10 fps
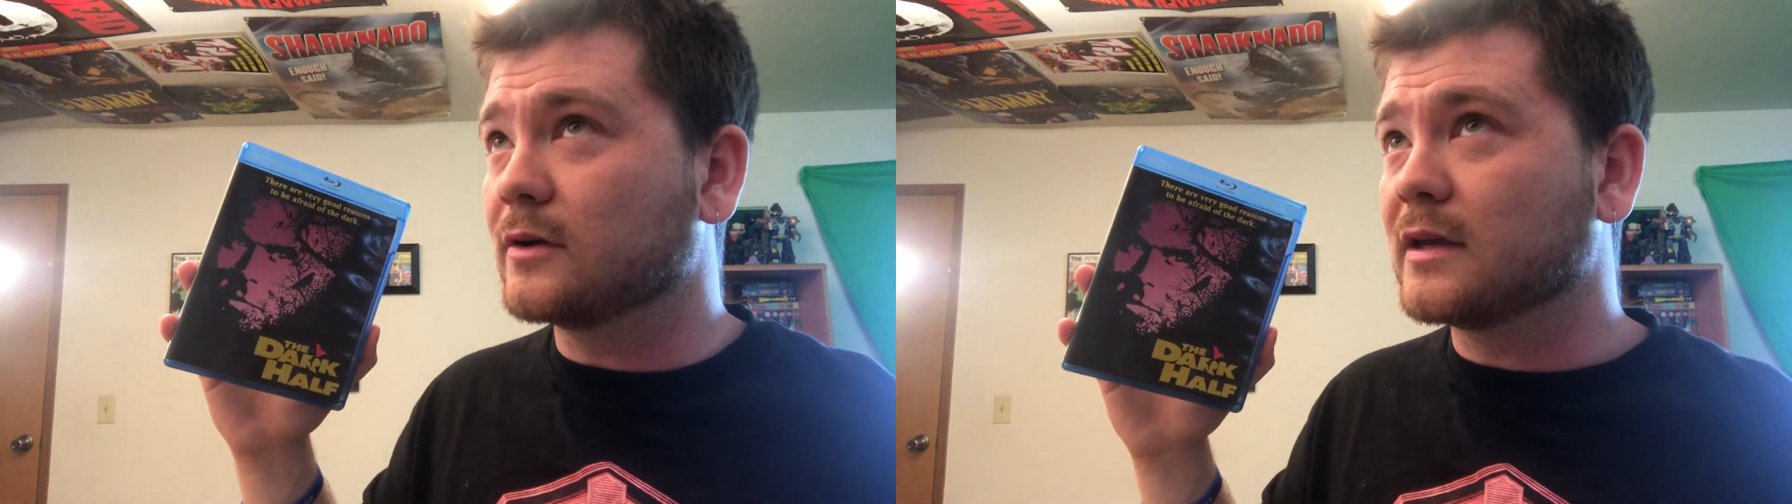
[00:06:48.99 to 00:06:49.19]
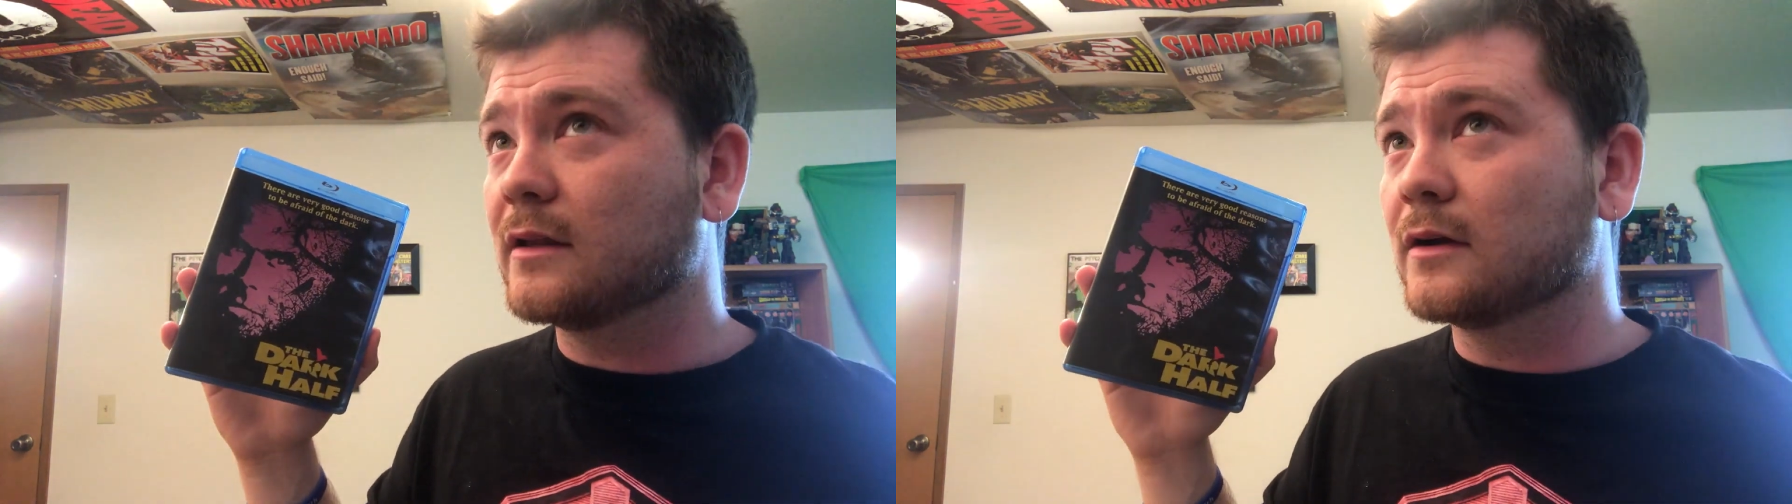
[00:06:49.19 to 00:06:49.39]

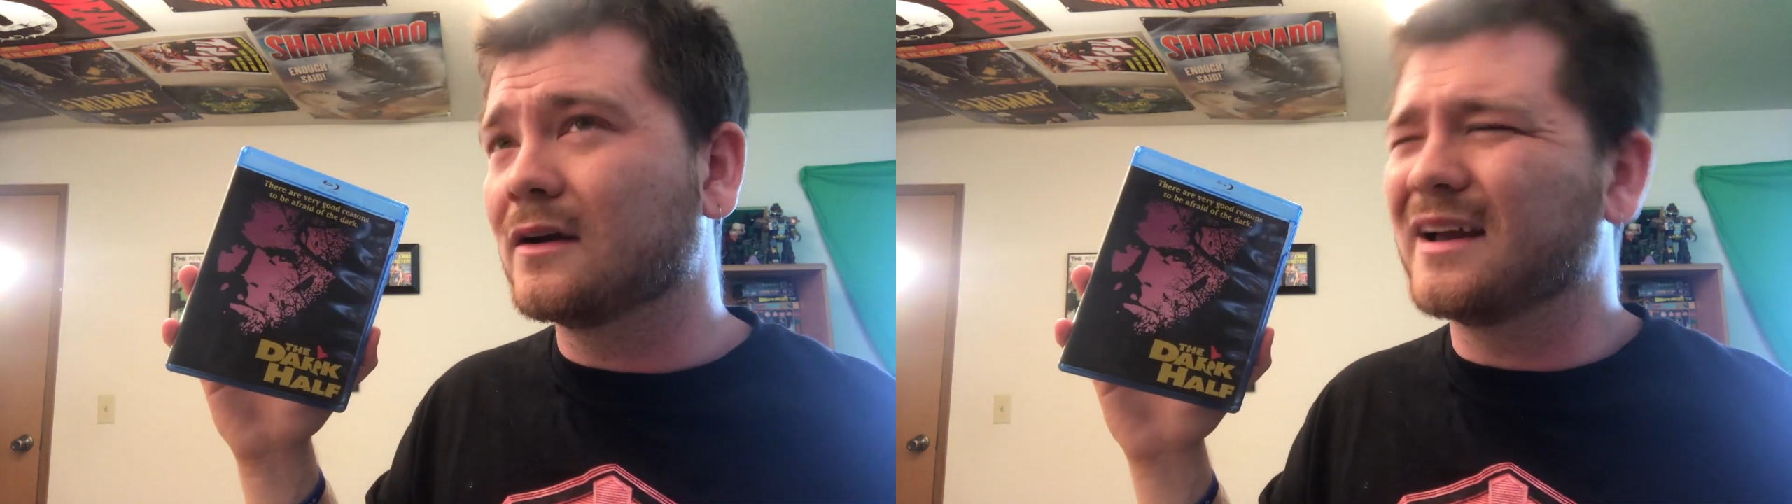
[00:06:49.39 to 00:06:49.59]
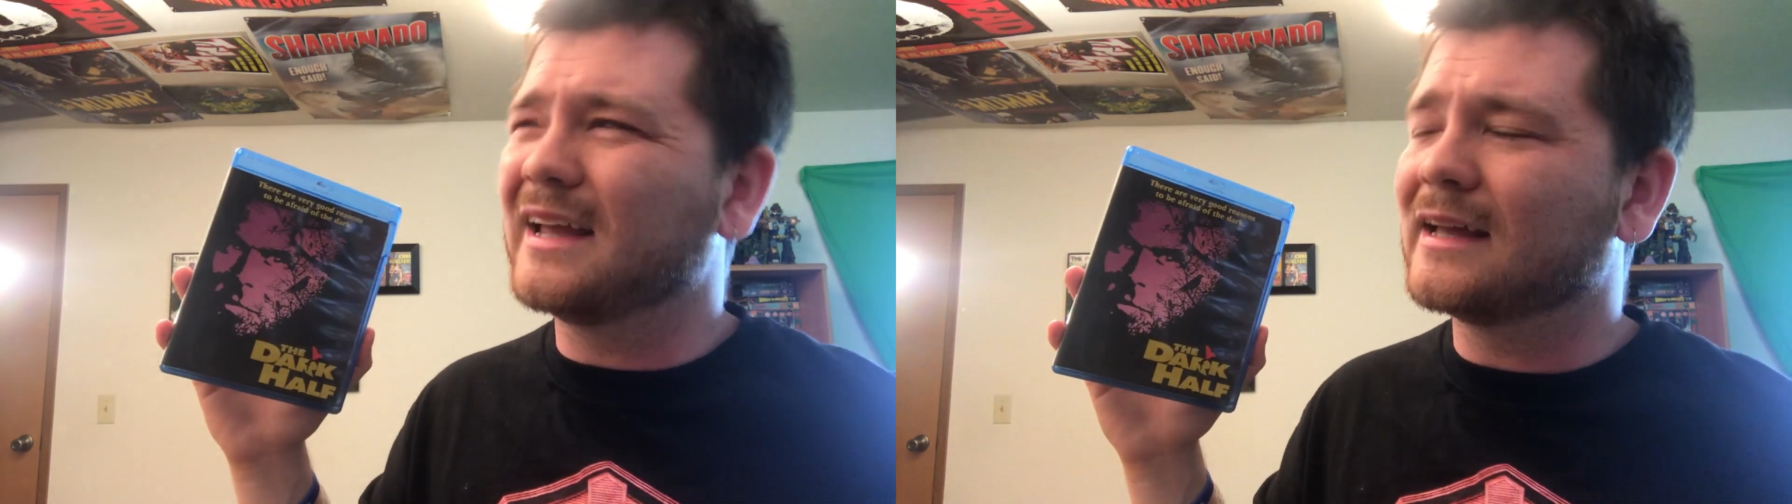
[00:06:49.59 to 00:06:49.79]

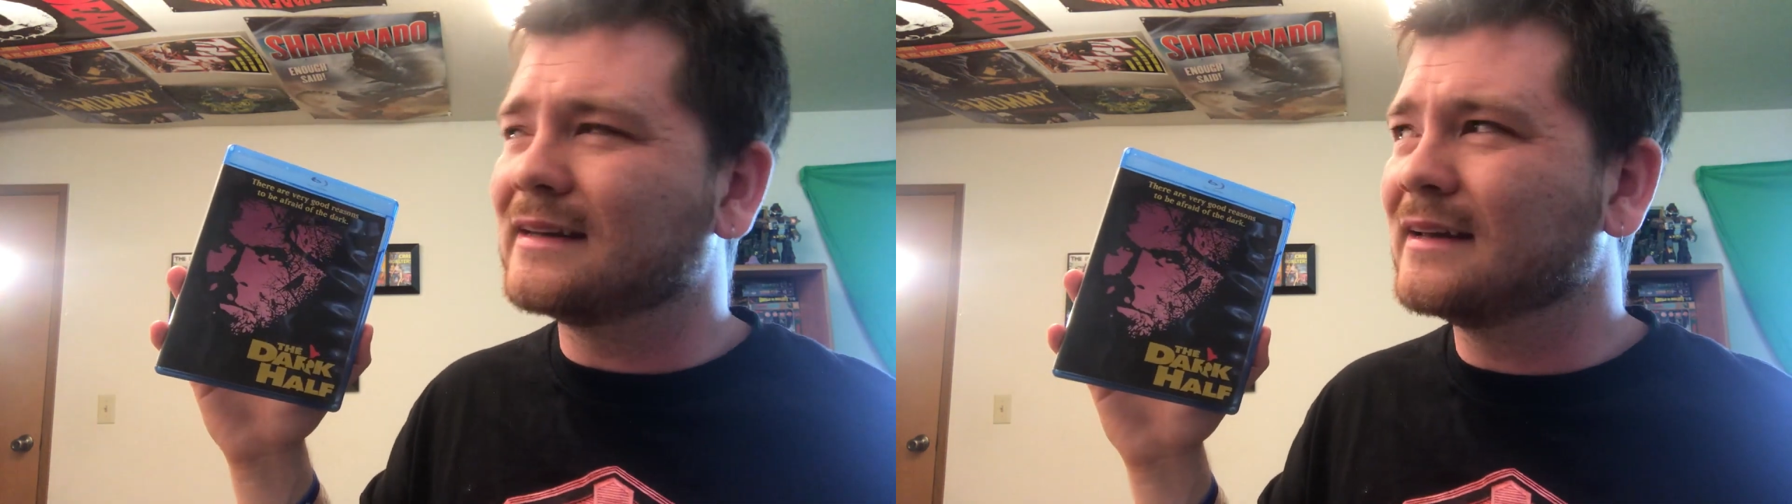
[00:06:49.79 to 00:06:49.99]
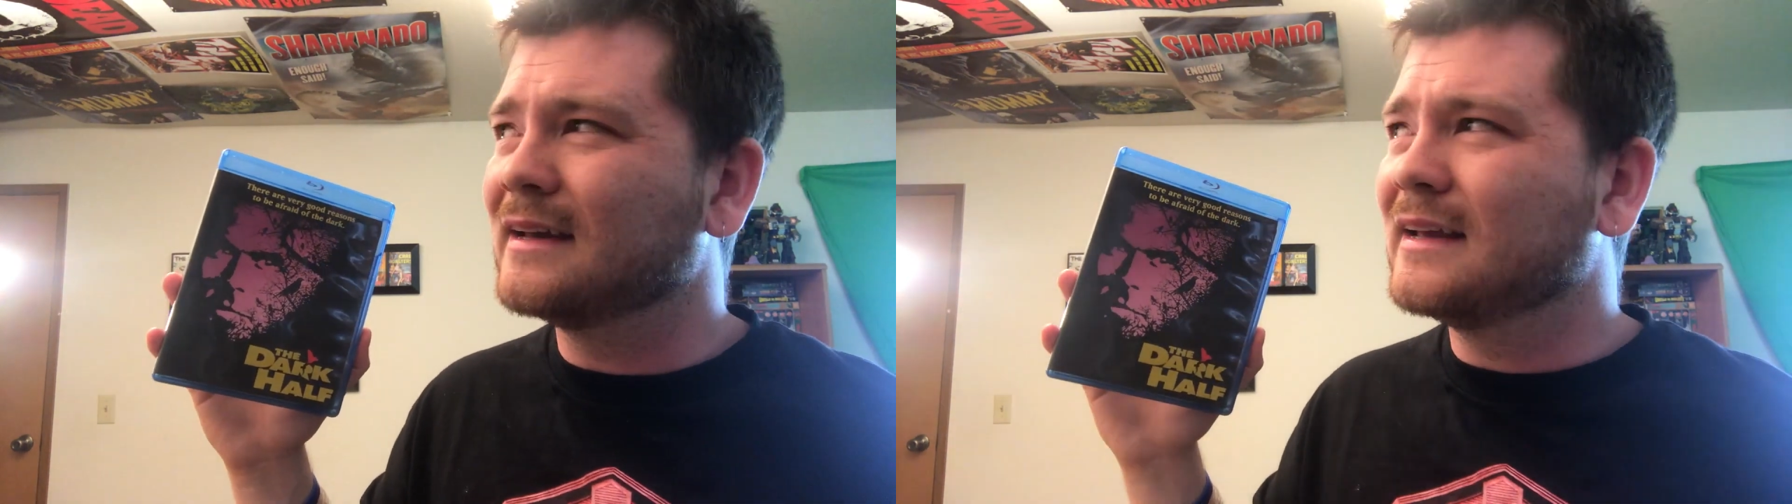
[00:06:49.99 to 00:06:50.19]
Killer, and